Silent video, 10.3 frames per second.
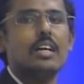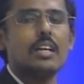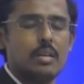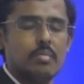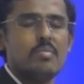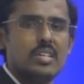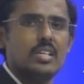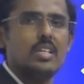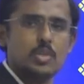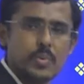
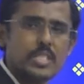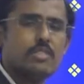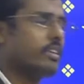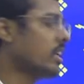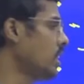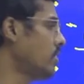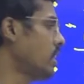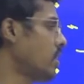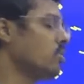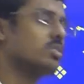maybe specifically we
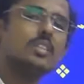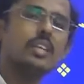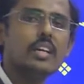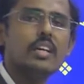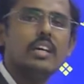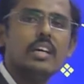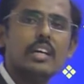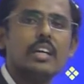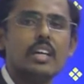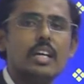are using
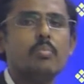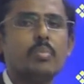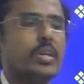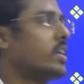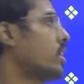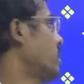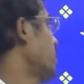a red penetrant.